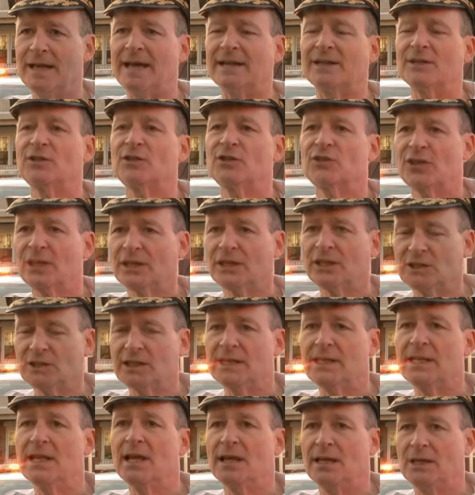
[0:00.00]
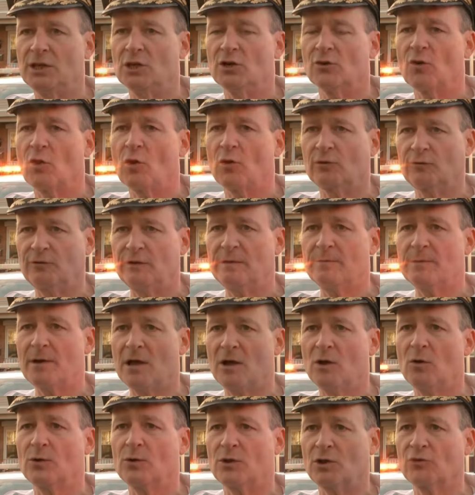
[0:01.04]
and a 60 year old
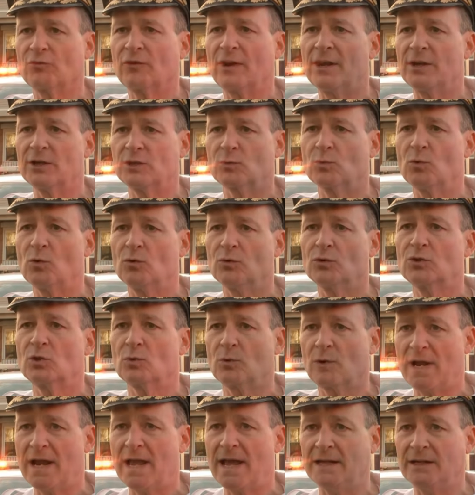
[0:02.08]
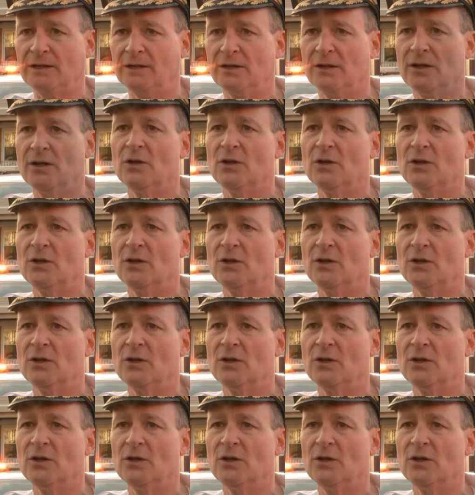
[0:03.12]
female with a grazed wound to her head.